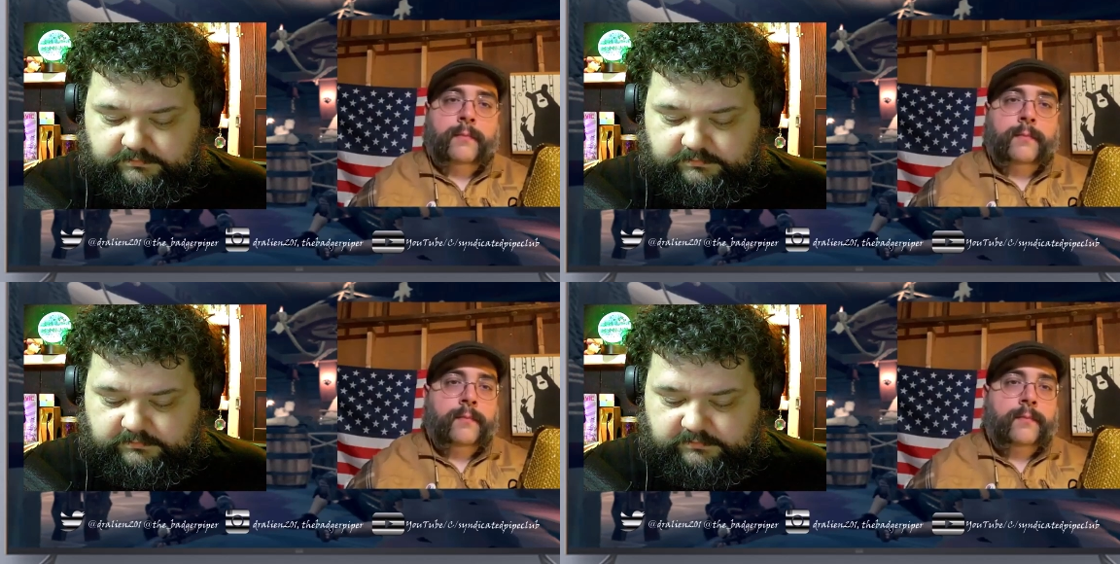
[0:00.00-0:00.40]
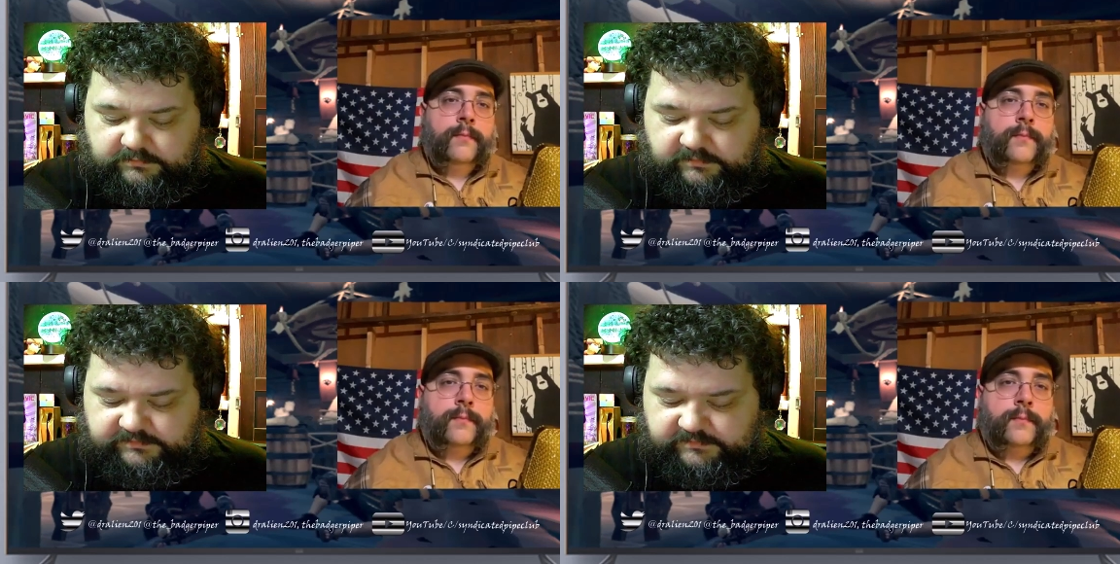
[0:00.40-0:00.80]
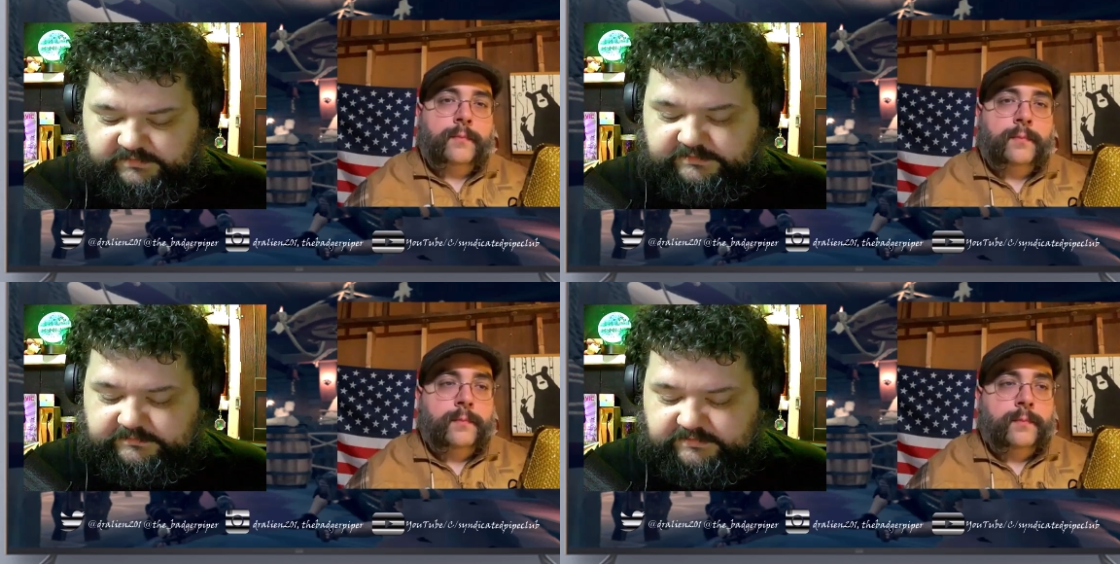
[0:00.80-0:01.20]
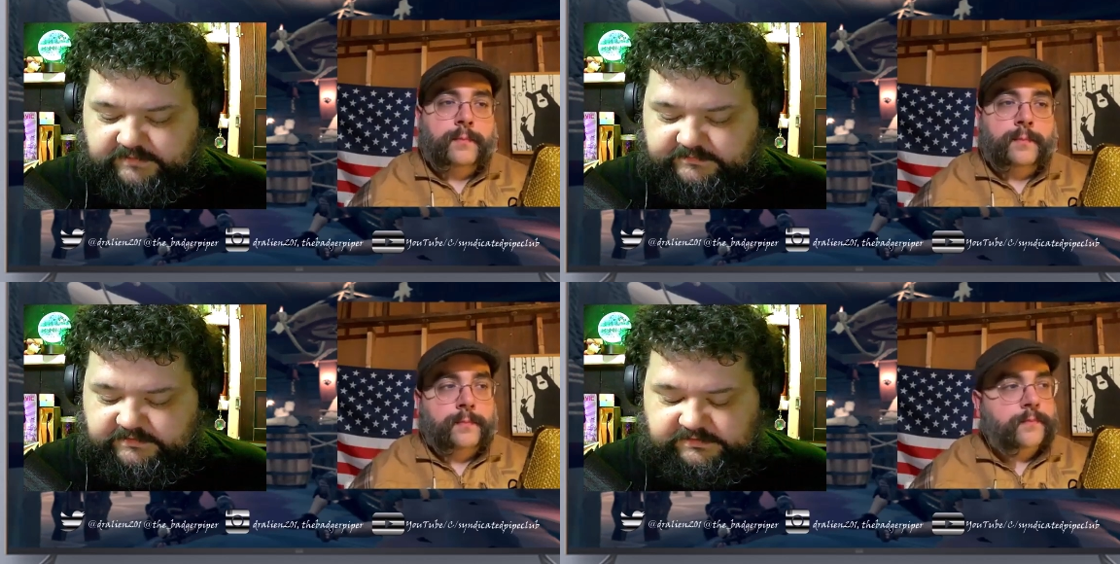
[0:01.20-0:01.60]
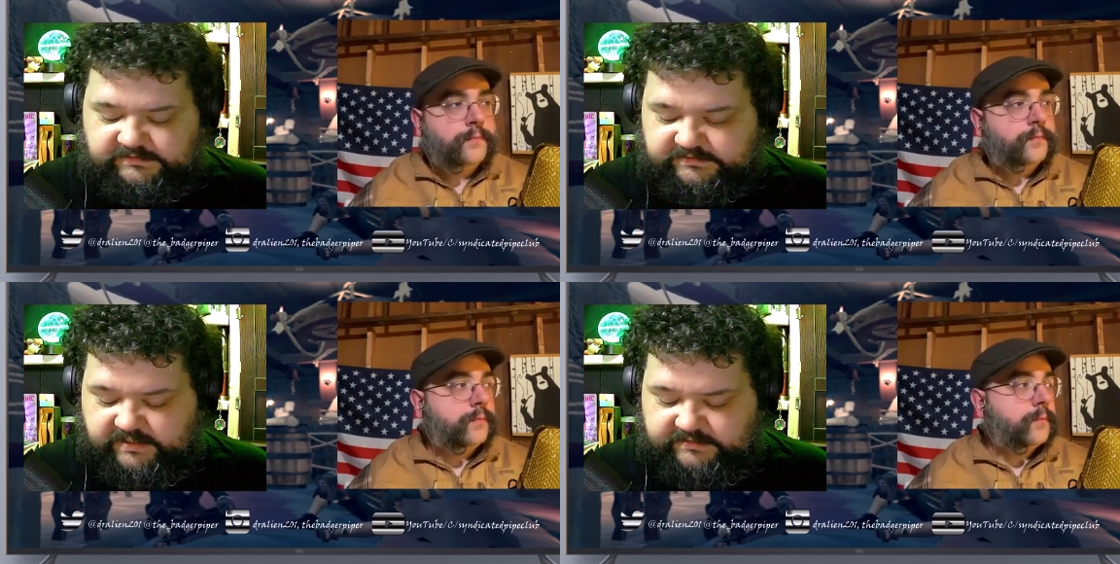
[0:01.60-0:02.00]
Speaker 1: Makes me think sometimes I should just not
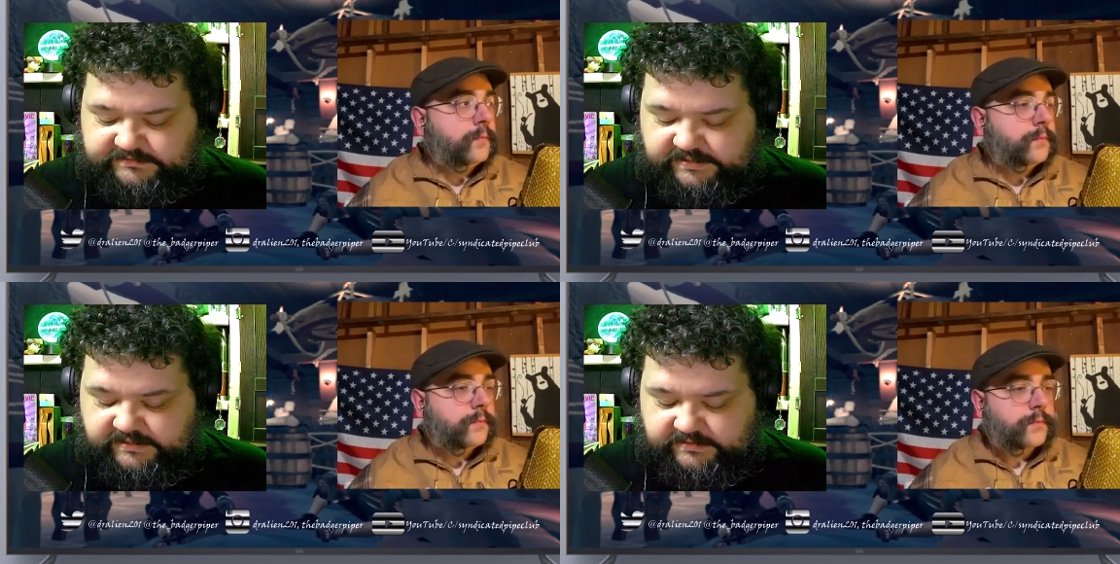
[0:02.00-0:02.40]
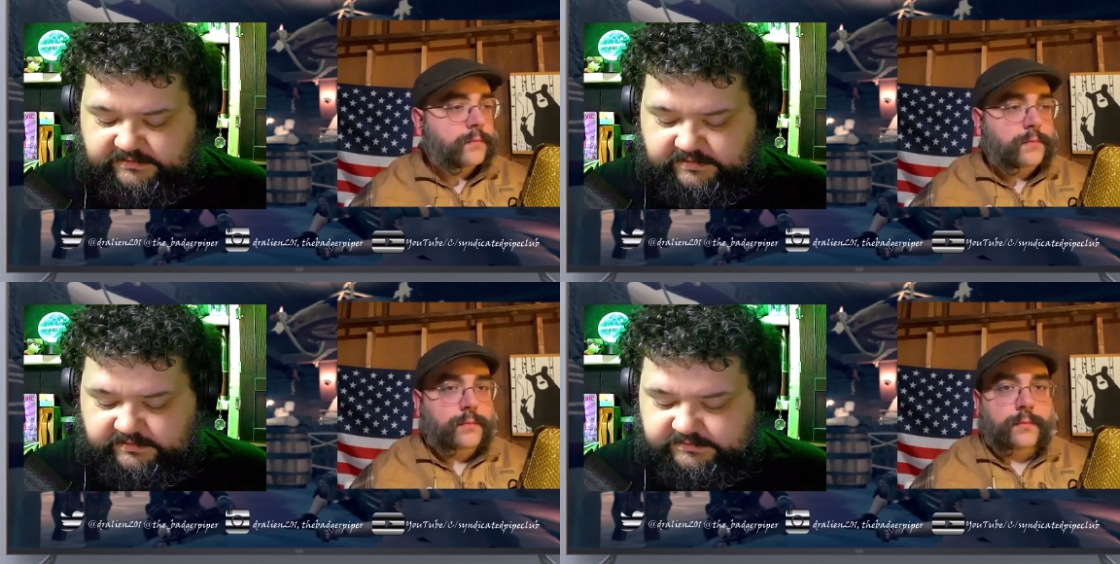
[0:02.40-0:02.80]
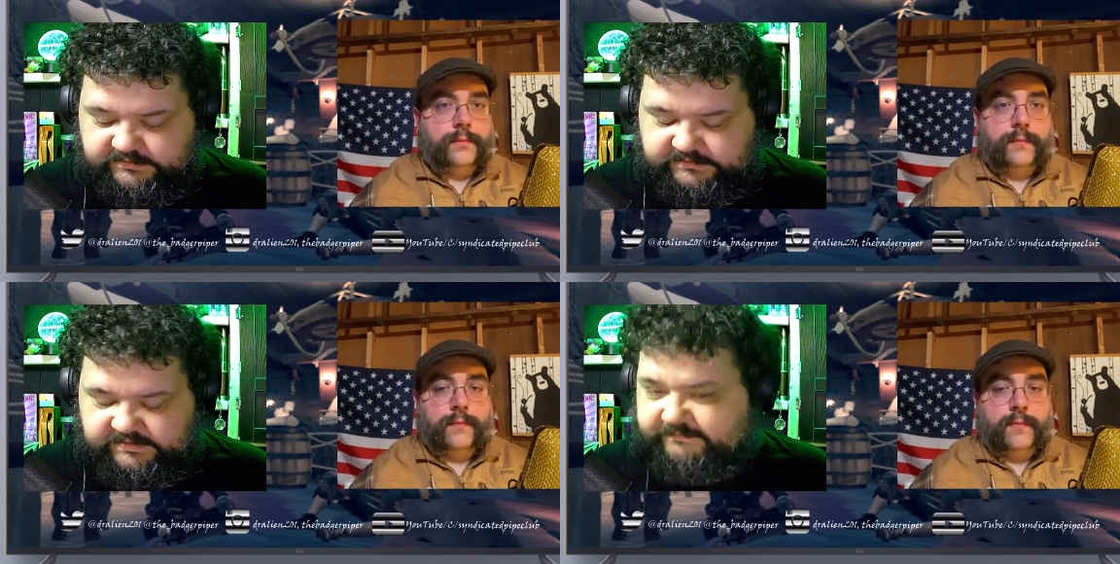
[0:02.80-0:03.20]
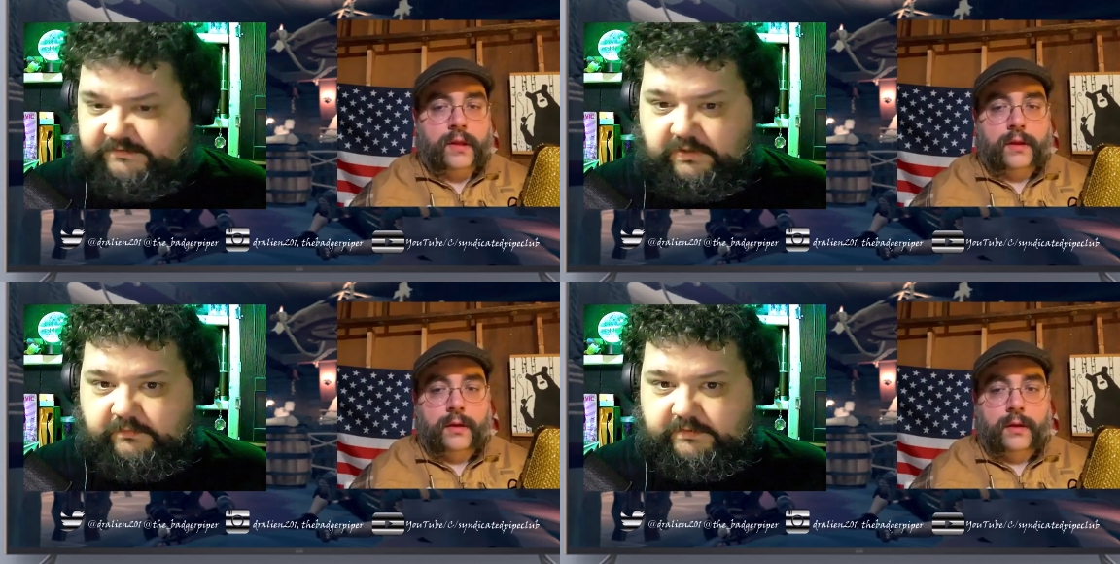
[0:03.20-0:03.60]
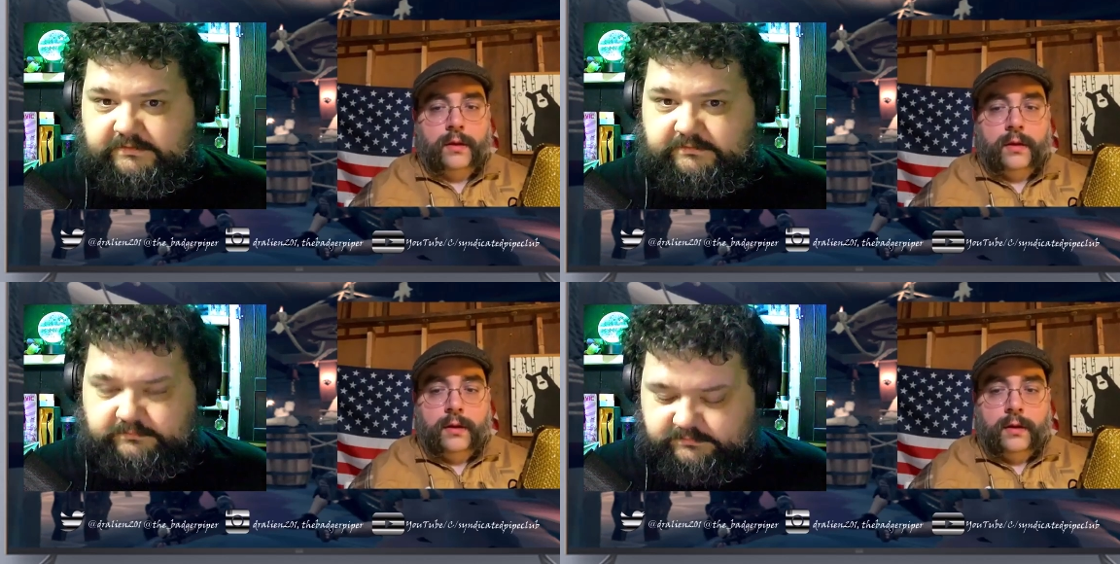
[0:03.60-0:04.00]
say anything and just keep going and
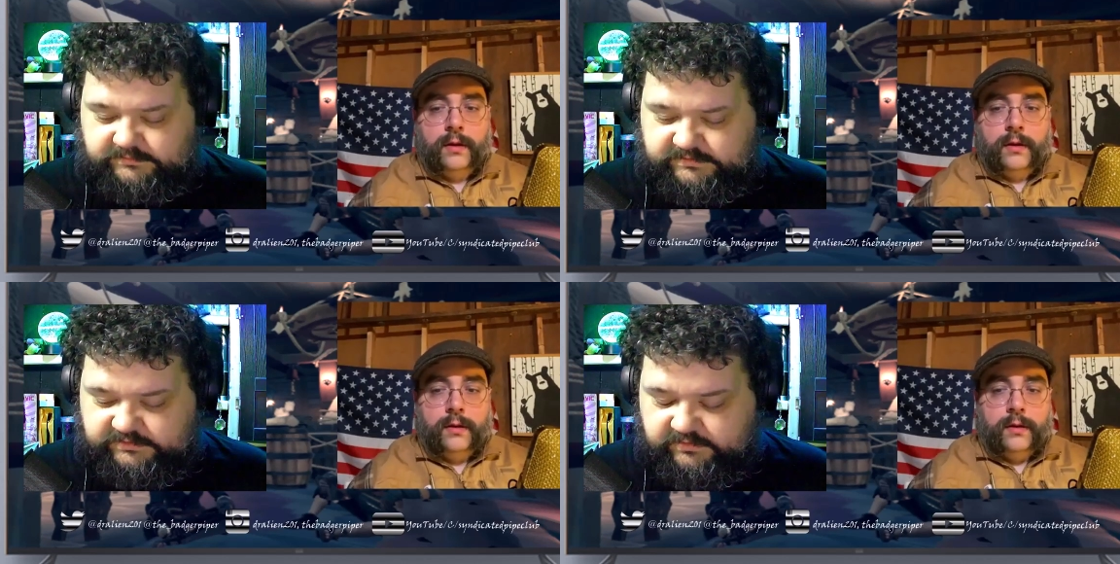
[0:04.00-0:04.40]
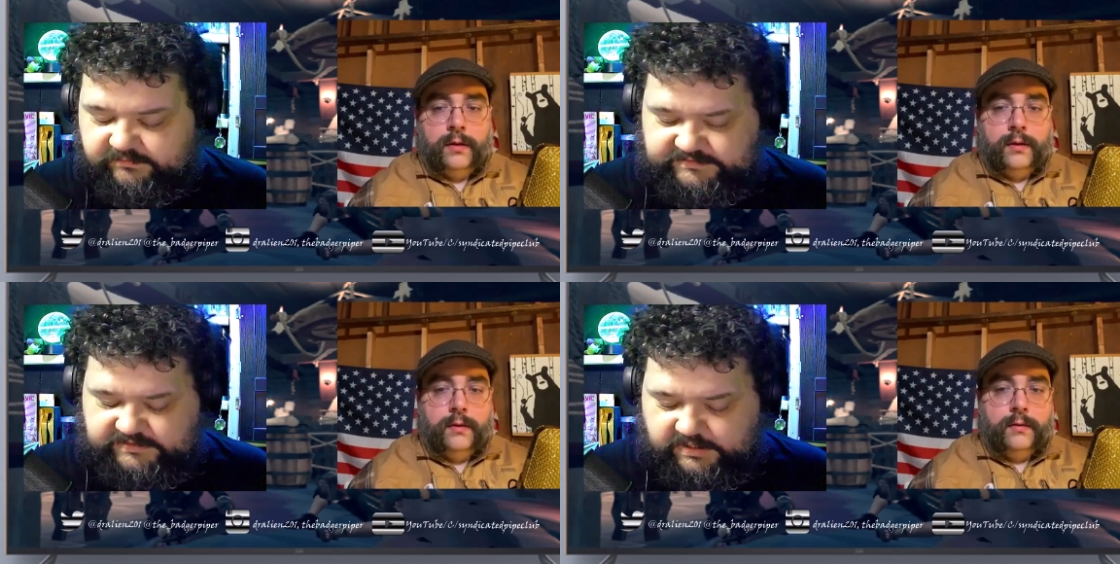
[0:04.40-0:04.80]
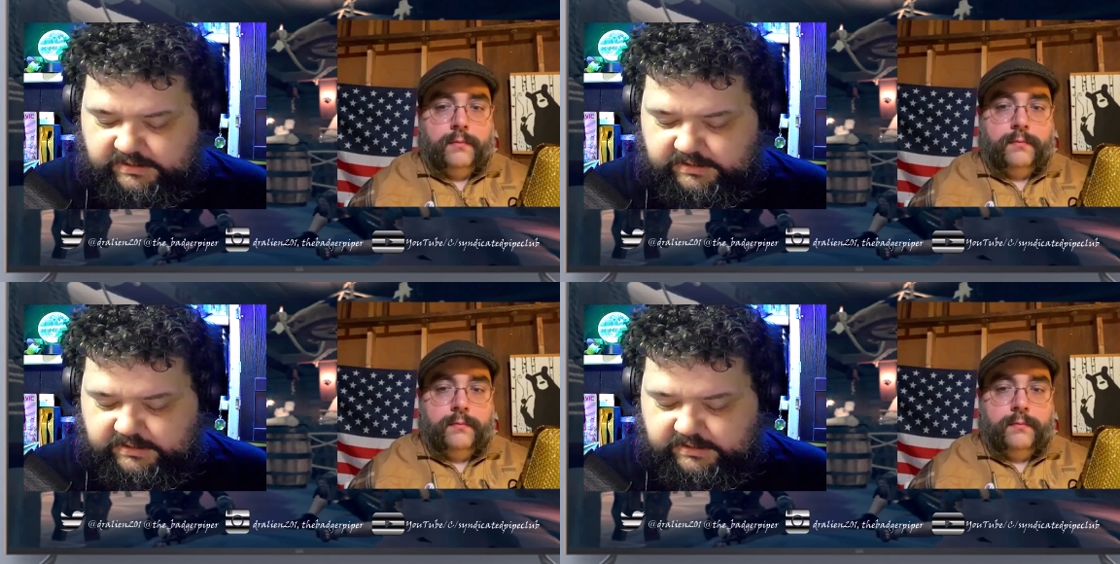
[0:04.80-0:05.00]
just turn the music on.